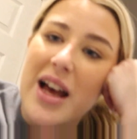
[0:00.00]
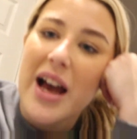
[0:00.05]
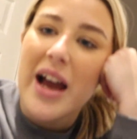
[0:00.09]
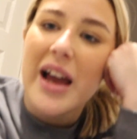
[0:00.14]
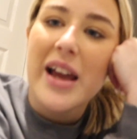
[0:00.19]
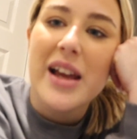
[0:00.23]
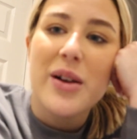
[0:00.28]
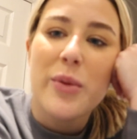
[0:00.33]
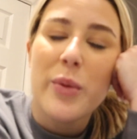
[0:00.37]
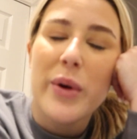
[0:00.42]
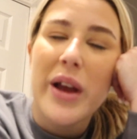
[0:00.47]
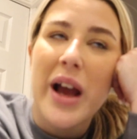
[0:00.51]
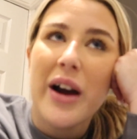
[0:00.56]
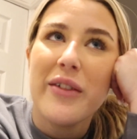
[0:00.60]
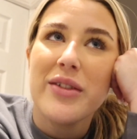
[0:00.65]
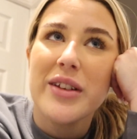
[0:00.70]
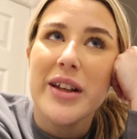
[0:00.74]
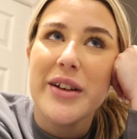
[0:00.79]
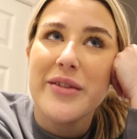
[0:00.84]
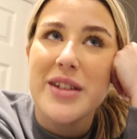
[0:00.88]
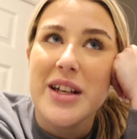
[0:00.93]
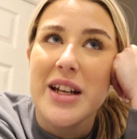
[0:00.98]
like we
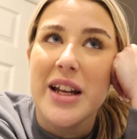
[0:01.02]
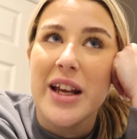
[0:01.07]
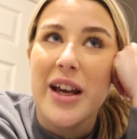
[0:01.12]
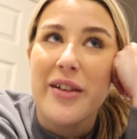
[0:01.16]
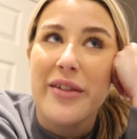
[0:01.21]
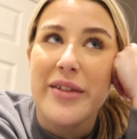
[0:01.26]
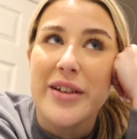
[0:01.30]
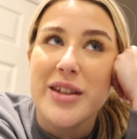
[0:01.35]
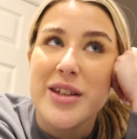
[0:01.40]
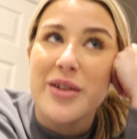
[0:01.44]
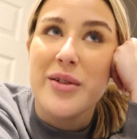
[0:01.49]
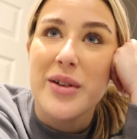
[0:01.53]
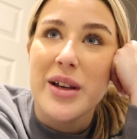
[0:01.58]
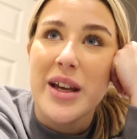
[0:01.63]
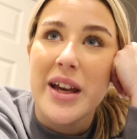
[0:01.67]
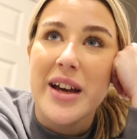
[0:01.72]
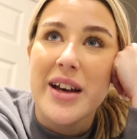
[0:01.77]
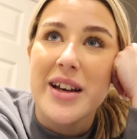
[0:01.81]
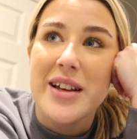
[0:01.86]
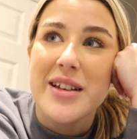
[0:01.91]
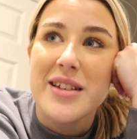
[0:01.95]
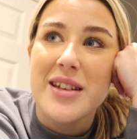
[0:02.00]
have lived in here for 2
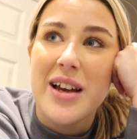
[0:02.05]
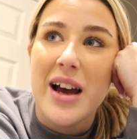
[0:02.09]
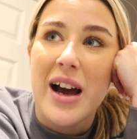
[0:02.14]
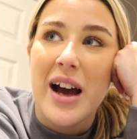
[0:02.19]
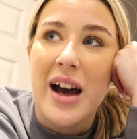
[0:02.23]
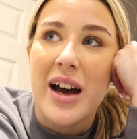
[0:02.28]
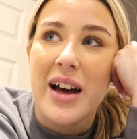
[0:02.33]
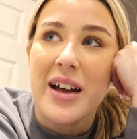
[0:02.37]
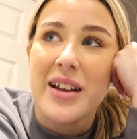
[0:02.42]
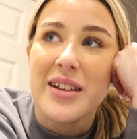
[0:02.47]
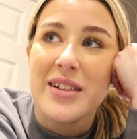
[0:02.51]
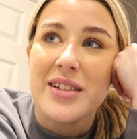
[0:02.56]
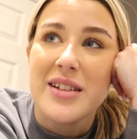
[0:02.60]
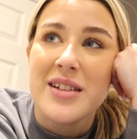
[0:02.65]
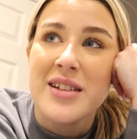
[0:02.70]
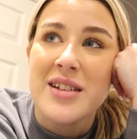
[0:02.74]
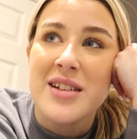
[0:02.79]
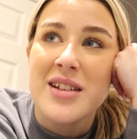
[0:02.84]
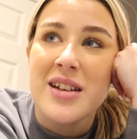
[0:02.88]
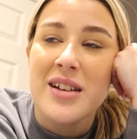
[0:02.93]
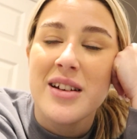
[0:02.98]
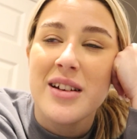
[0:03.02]
years
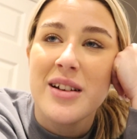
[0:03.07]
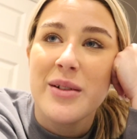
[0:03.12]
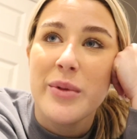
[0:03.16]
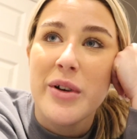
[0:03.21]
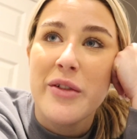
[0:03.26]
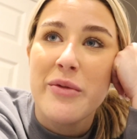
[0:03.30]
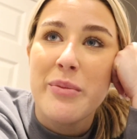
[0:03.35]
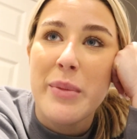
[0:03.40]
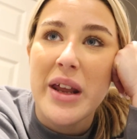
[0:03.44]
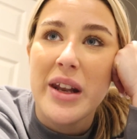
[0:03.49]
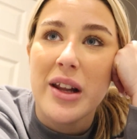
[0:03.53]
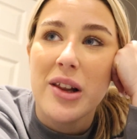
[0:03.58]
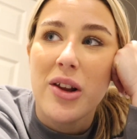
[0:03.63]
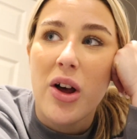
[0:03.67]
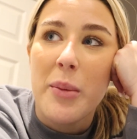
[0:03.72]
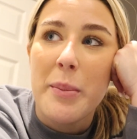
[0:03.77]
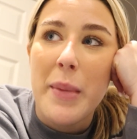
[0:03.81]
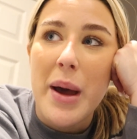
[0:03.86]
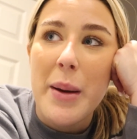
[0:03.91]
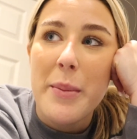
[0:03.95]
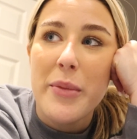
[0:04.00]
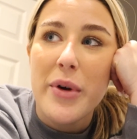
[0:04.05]
and we've made a
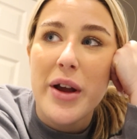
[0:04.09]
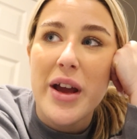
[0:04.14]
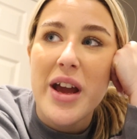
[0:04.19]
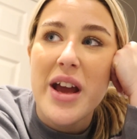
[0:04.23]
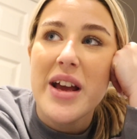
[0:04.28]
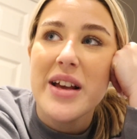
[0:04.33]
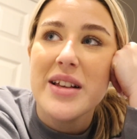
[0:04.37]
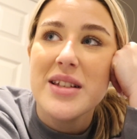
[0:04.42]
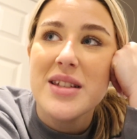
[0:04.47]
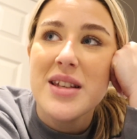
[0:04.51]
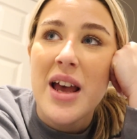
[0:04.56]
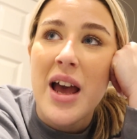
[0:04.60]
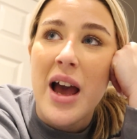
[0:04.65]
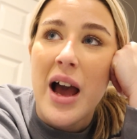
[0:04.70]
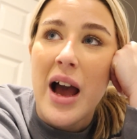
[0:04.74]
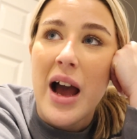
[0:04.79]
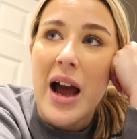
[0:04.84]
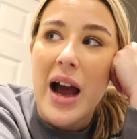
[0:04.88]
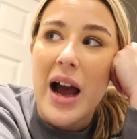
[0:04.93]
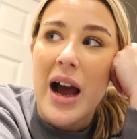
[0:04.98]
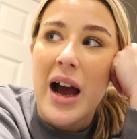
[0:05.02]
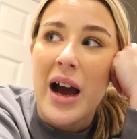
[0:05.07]
lot of memories
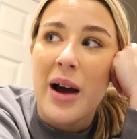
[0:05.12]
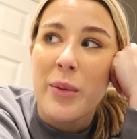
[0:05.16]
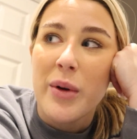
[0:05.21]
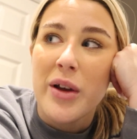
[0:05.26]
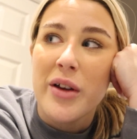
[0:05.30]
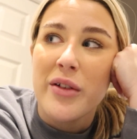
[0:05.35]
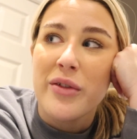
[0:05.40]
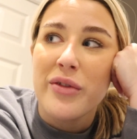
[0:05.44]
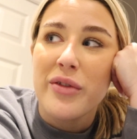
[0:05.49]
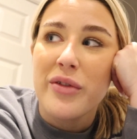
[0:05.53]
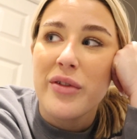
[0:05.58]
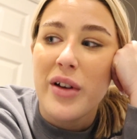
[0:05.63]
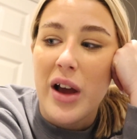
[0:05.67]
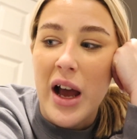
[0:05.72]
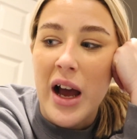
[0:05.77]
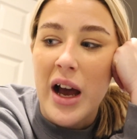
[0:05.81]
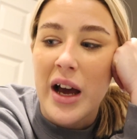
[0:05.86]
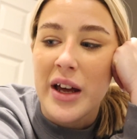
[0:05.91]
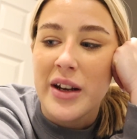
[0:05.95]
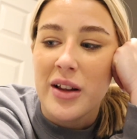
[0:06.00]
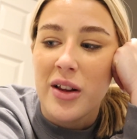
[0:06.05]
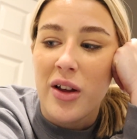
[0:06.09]
and we've
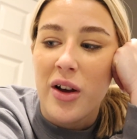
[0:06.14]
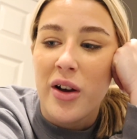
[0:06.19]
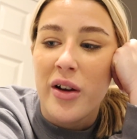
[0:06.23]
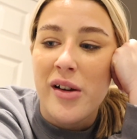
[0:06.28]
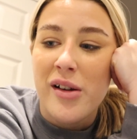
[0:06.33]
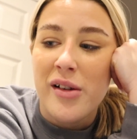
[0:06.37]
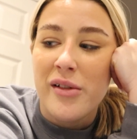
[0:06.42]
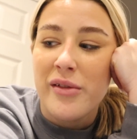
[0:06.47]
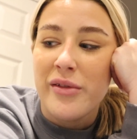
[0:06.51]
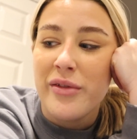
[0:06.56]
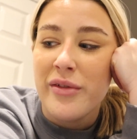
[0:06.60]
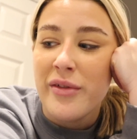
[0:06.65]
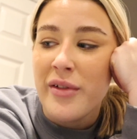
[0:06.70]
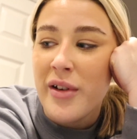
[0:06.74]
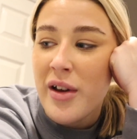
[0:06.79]
had a lot of